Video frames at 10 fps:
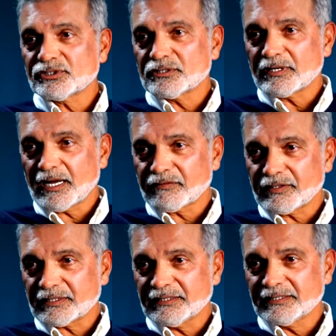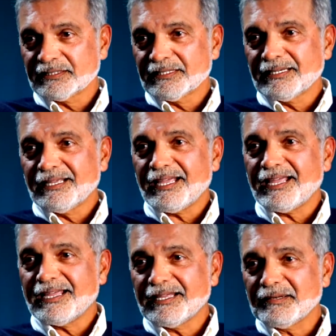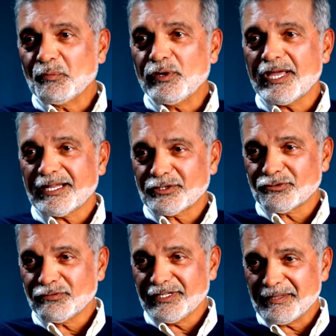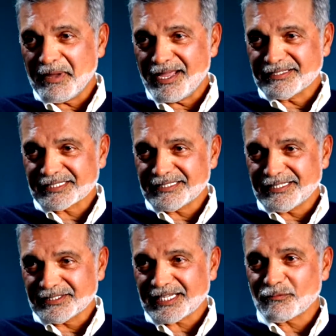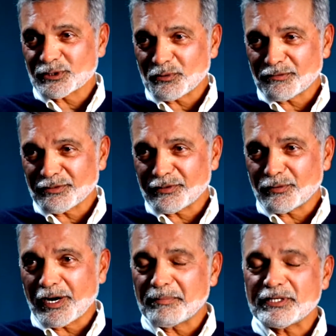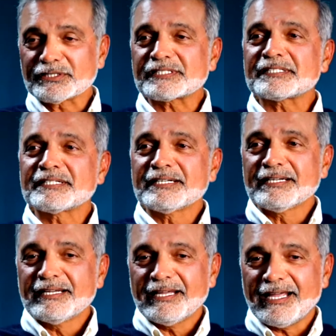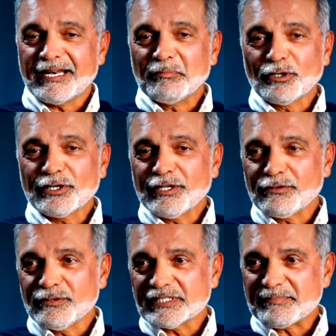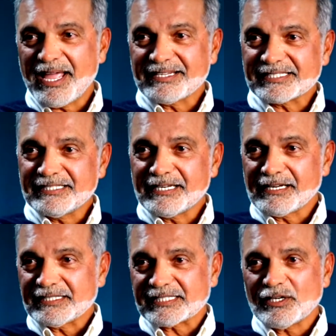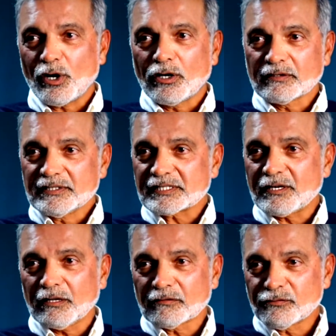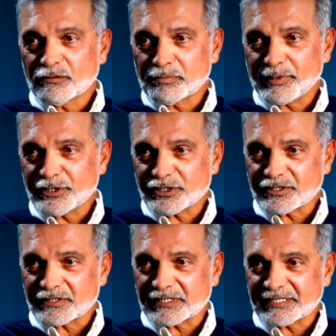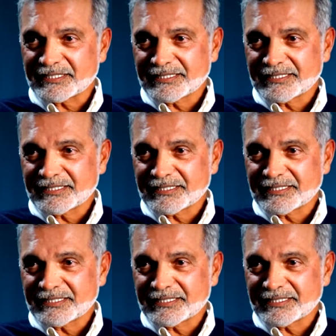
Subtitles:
Geographic, and we had to read the magazines. That was one of the requirements. And I'm looking through this magazine and I see all these colorful pictures,